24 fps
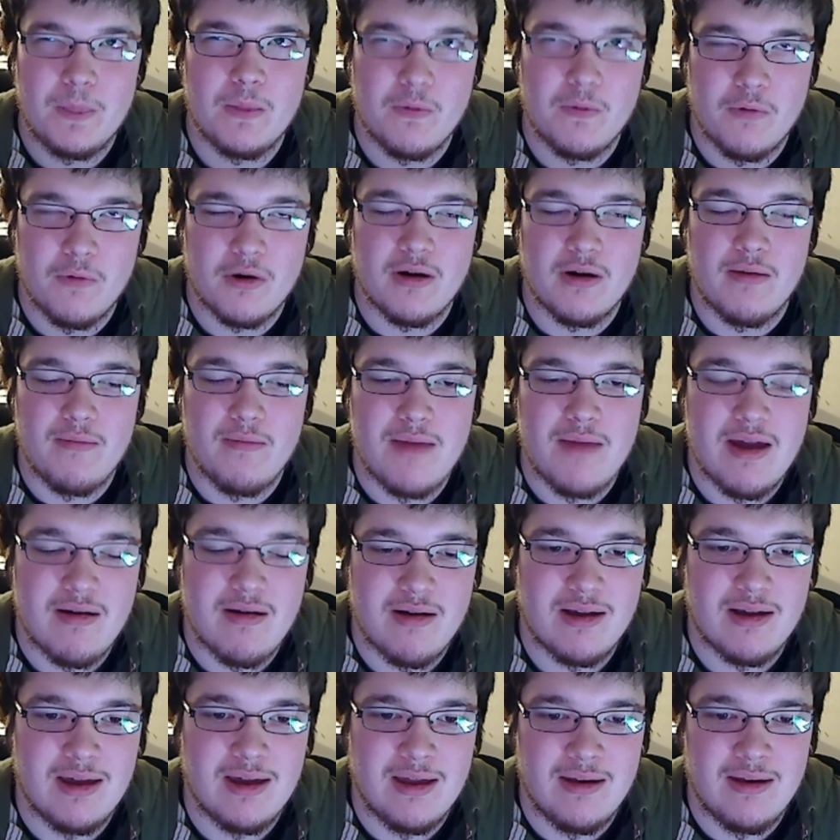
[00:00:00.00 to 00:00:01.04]

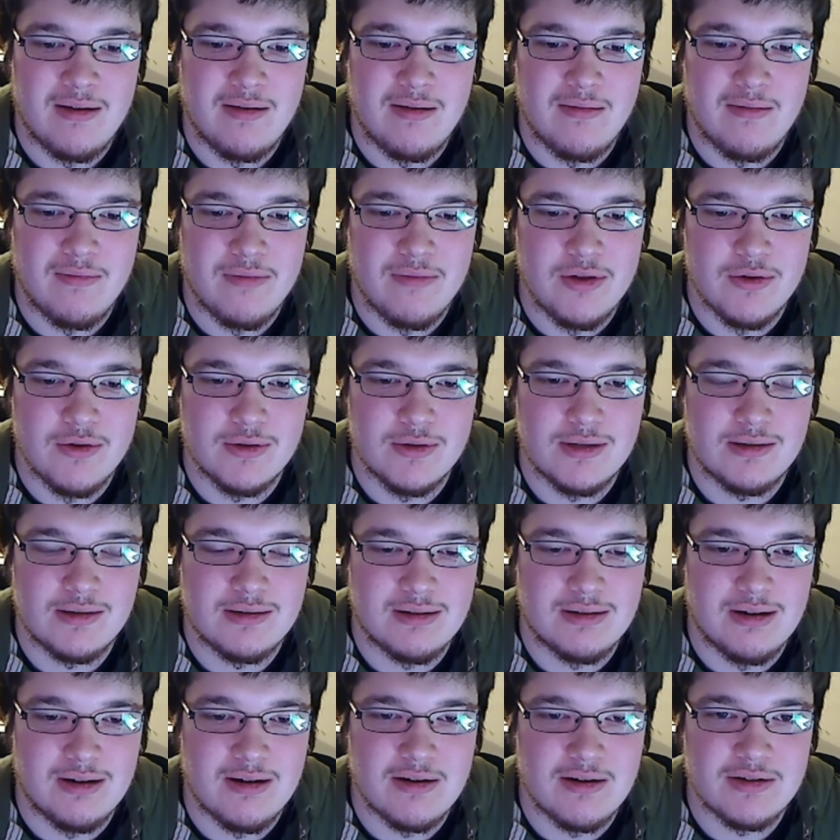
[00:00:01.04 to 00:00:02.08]
American music
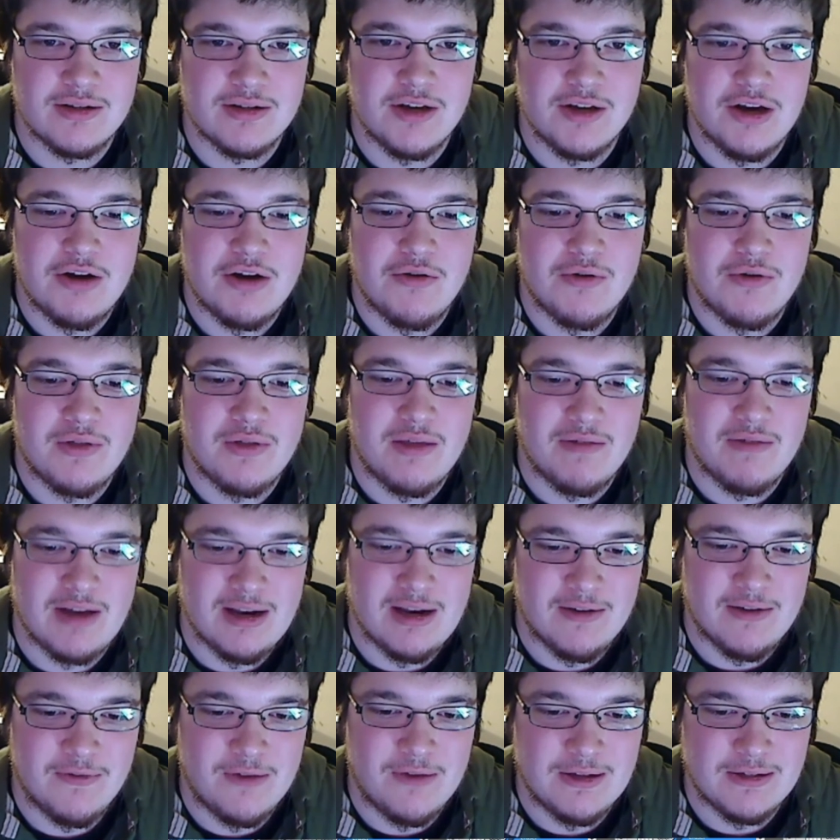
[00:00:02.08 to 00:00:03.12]
stars go when they've kind
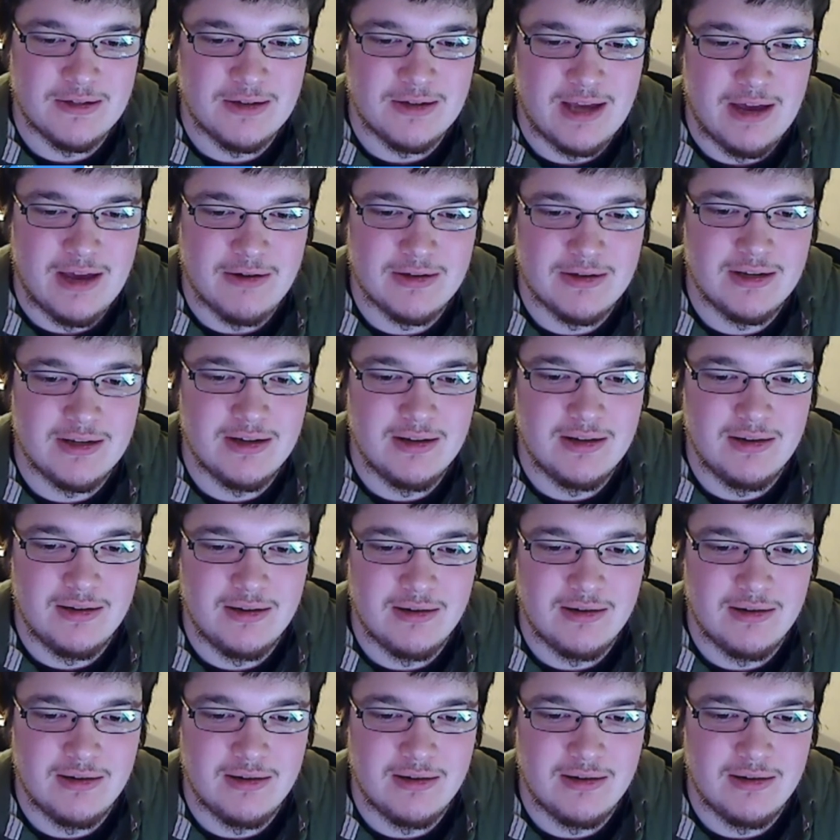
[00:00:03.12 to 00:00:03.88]
of fizzled out.